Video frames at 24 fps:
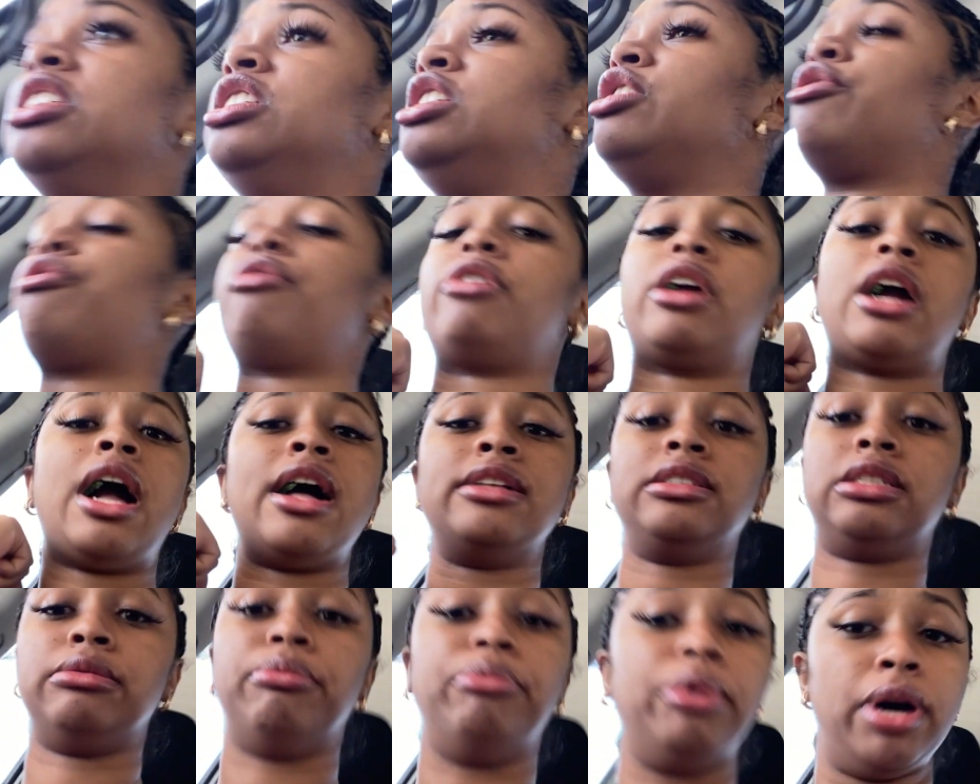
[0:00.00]
of different
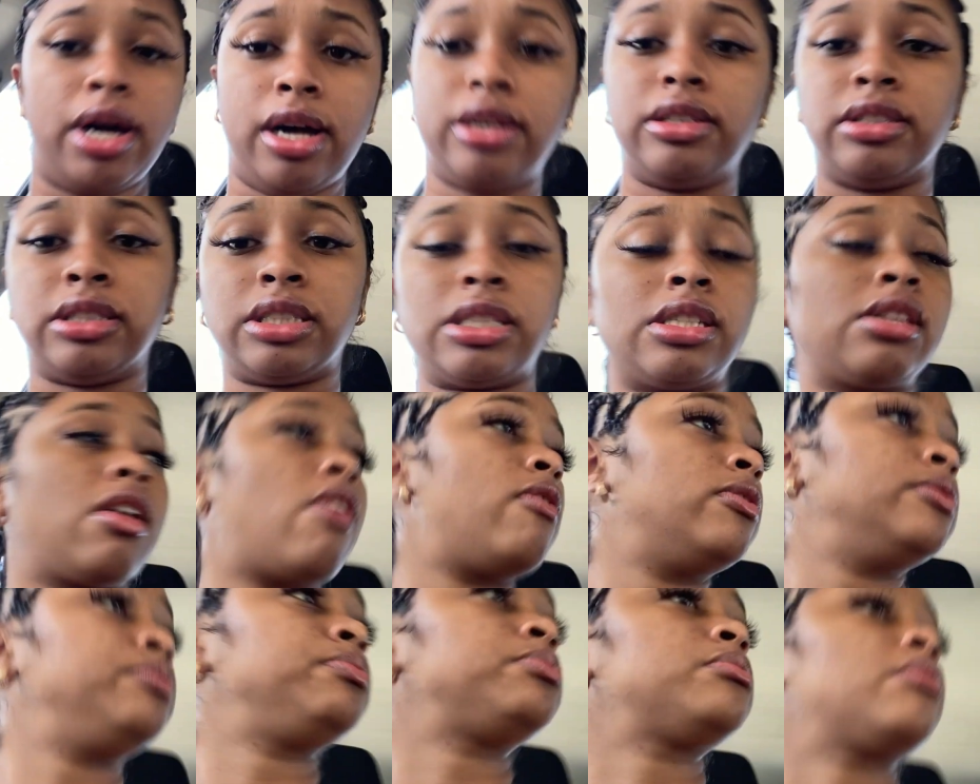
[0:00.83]
kinds of bugs.
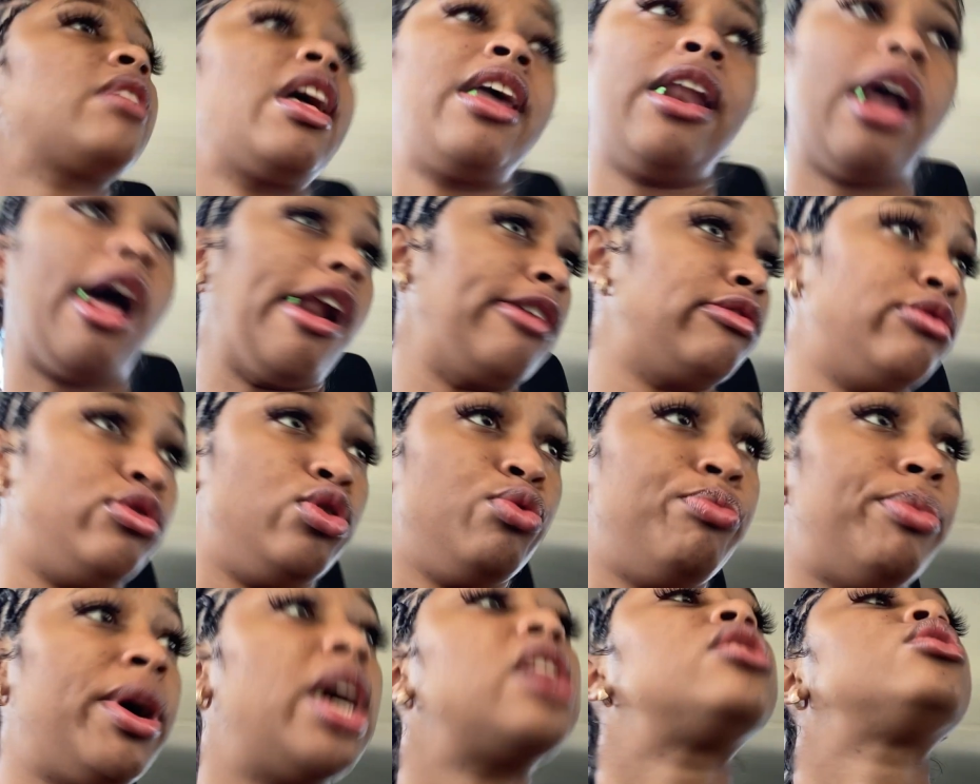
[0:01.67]
And I don't do
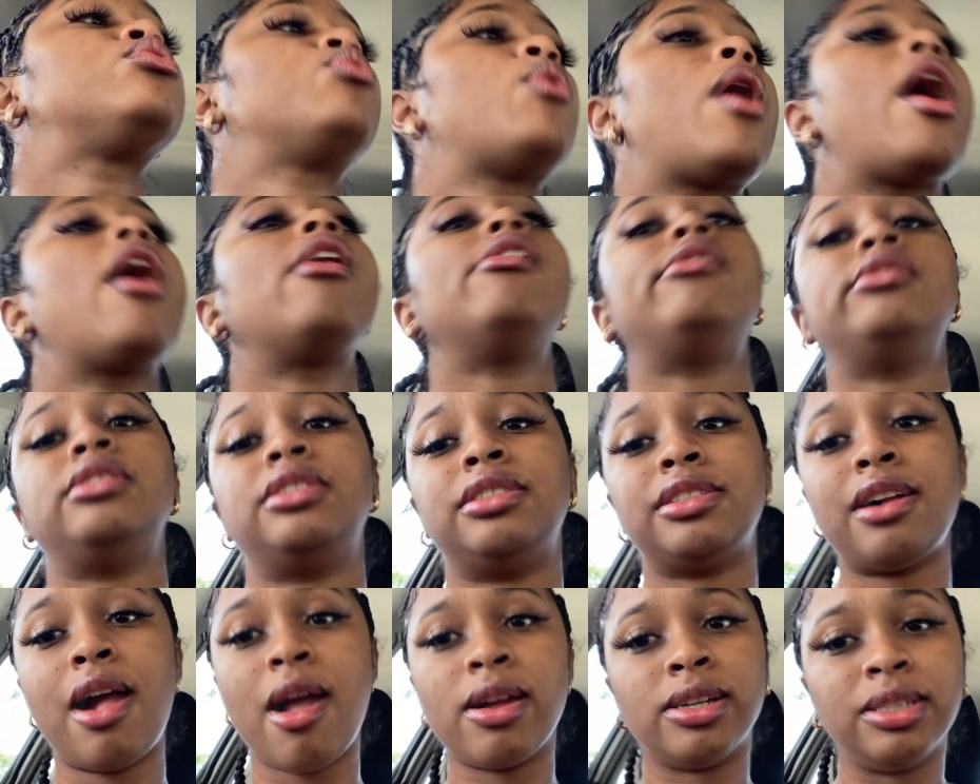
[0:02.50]
bugs well.
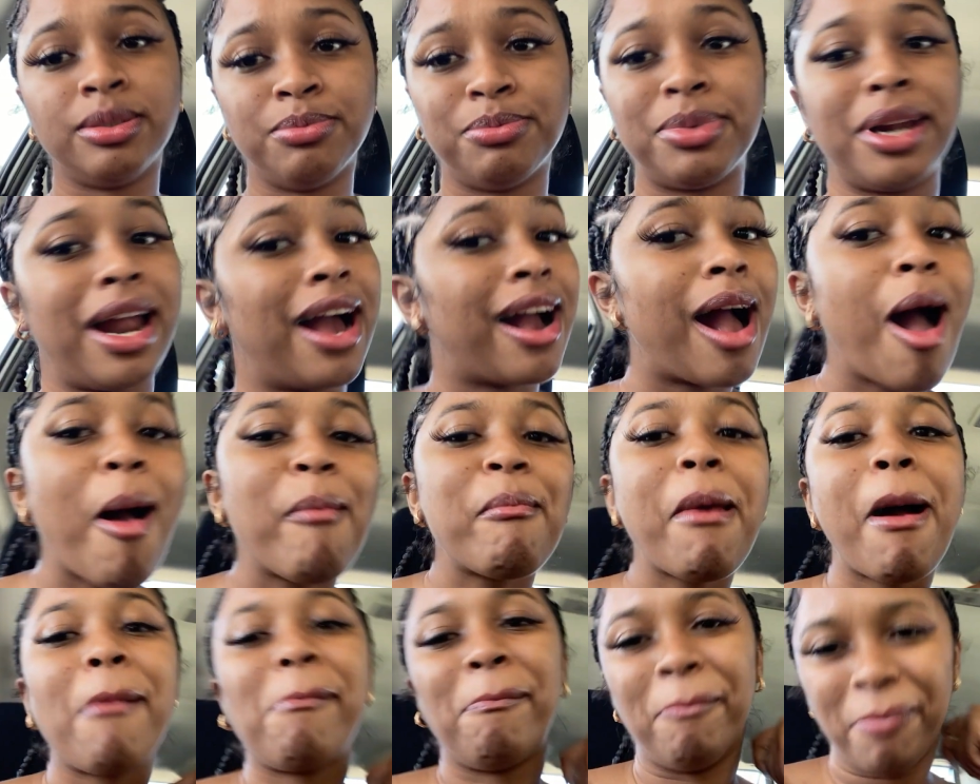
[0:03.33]
But I got
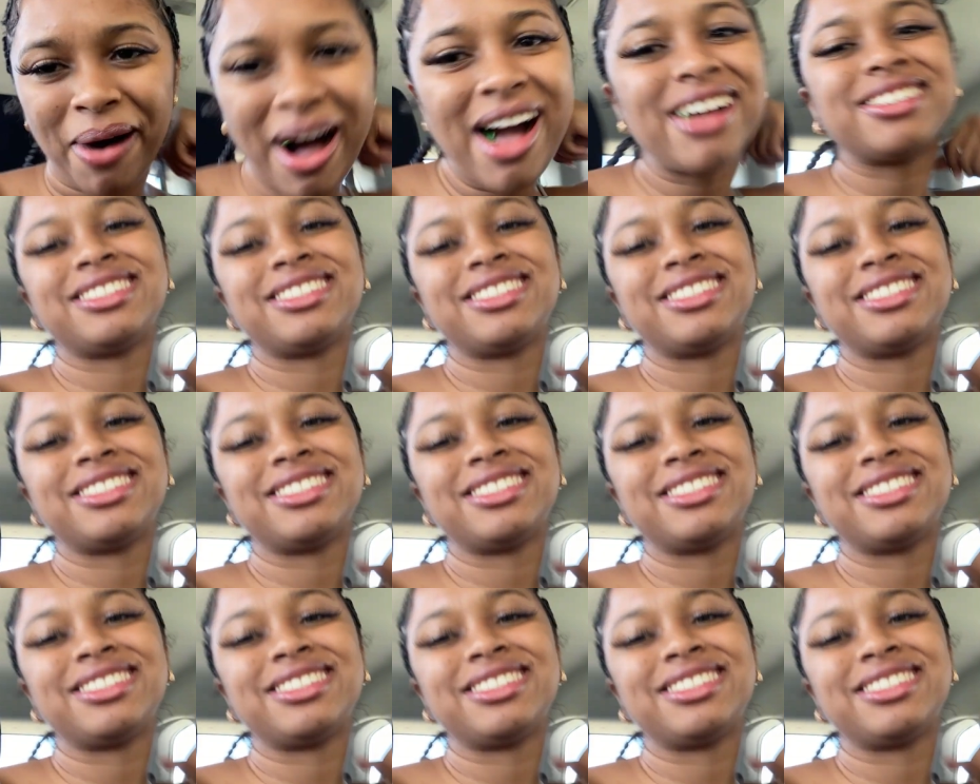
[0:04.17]
my butt